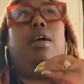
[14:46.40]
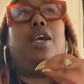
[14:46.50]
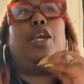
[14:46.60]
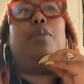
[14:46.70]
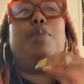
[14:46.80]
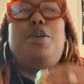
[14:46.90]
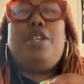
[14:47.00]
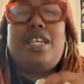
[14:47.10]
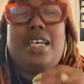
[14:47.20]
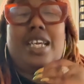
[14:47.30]

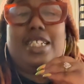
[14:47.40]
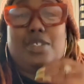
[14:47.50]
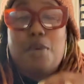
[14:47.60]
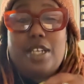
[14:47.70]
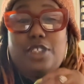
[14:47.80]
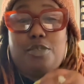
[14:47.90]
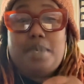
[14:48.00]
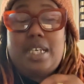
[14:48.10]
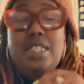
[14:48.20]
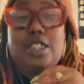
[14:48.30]
community is going to
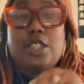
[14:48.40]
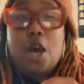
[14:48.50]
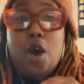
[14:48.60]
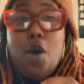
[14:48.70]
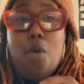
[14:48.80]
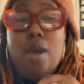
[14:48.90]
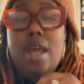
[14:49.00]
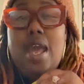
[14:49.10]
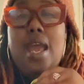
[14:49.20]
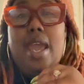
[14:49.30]
be so
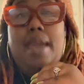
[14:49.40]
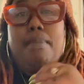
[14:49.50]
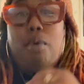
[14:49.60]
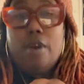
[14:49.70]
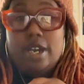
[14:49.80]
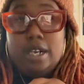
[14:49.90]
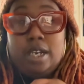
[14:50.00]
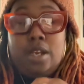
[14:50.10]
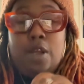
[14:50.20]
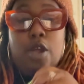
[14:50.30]

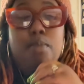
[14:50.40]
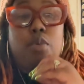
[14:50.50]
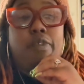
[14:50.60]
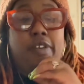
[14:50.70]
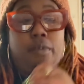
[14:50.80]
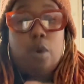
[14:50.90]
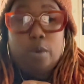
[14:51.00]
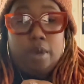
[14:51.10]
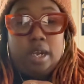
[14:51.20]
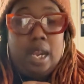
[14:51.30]
important moving
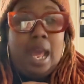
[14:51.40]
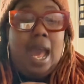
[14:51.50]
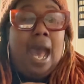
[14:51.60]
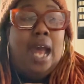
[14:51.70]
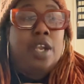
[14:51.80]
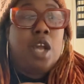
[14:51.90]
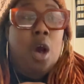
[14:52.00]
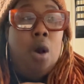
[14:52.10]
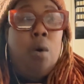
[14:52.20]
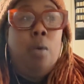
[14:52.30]
forward. I
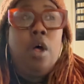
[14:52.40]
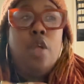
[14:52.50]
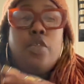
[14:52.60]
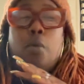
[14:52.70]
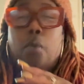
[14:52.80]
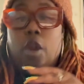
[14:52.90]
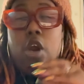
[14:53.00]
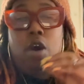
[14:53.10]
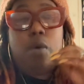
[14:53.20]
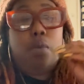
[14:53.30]
know the
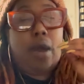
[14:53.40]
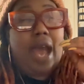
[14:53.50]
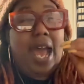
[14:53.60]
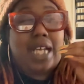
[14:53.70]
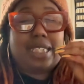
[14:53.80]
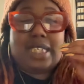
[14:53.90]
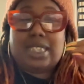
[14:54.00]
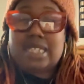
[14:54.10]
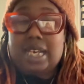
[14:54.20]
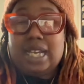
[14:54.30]
world has us
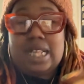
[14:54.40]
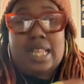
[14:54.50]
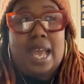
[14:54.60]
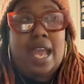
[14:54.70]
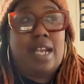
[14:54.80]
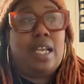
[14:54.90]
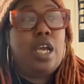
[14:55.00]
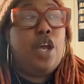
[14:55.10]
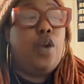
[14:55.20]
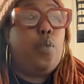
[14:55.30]
thinking that
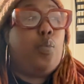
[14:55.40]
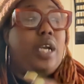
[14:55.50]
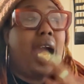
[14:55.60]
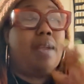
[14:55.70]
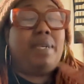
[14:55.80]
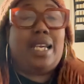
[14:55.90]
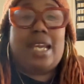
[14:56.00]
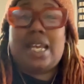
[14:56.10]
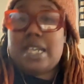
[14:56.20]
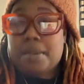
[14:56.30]
we gotta be
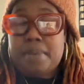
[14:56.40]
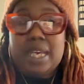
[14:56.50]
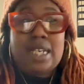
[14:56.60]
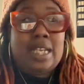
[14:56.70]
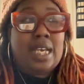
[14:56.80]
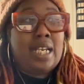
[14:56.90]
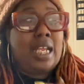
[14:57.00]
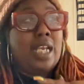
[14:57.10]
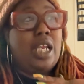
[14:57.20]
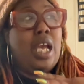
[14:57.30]
independent,
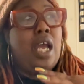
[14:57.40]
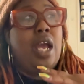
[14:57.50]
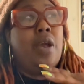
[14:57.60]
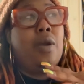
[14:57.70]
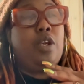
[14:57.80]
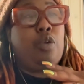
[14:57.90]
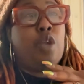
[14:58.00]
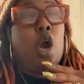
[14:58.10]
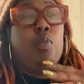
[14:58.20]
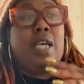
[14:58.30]

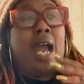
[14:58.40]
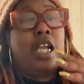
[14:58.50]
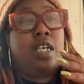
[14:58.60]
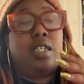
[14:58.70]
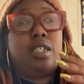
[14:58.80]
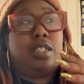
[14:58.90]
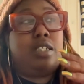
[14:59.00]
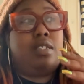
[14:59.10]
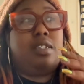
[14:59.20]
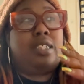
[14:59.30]
and we gotta
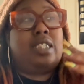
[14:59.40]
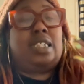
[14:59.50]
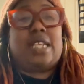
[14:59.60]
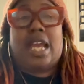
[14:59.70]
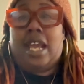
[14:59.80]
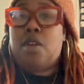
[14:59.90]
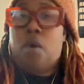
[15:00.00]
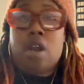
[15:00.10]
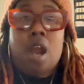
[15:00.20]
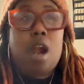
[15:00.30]
stand
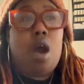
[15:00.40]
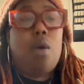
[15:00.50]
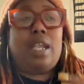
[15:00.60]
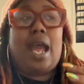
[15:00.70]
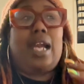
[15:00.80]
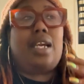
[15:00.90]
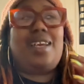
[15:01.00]
on our own, like,